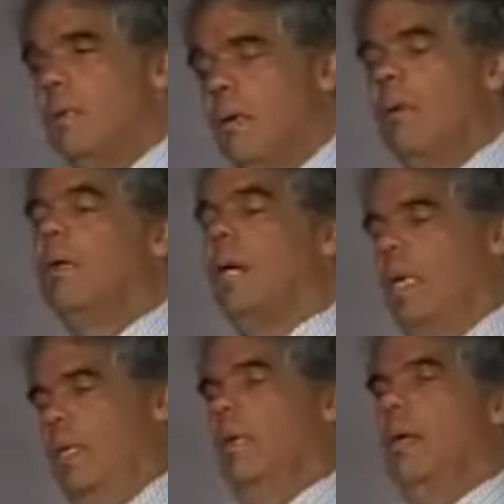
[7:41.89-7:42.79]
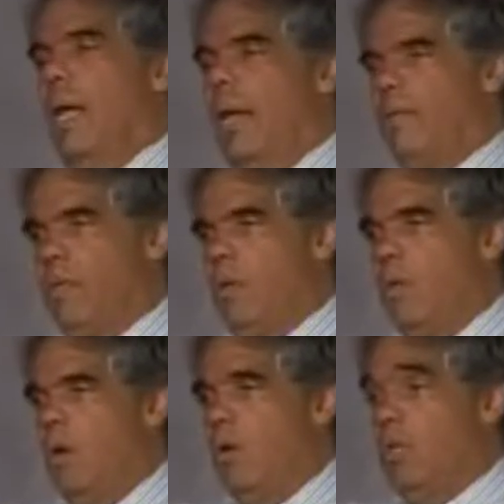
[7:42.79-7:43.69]
okay, I have to go
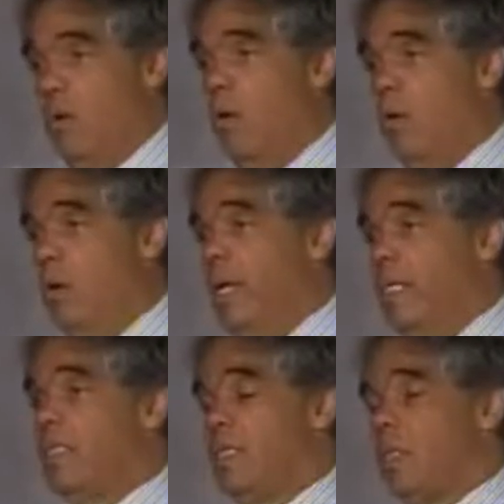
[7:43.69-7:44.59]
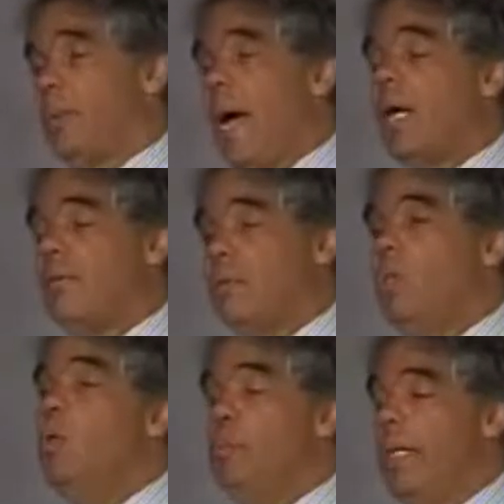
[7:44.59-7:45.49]
on, or is the spark of a
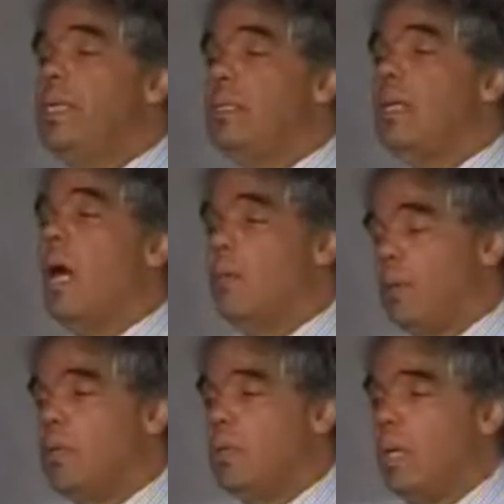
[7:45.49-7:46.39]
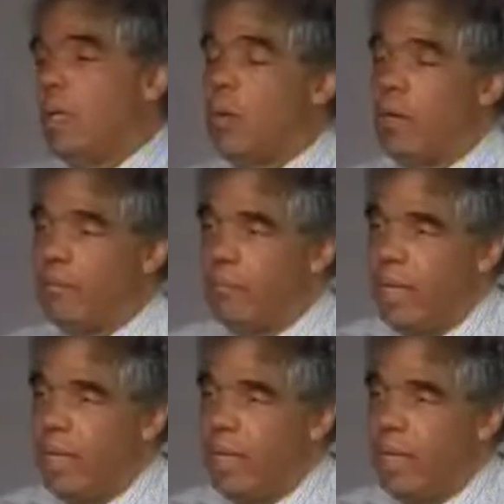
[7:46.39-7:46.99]
new piece helping you get away from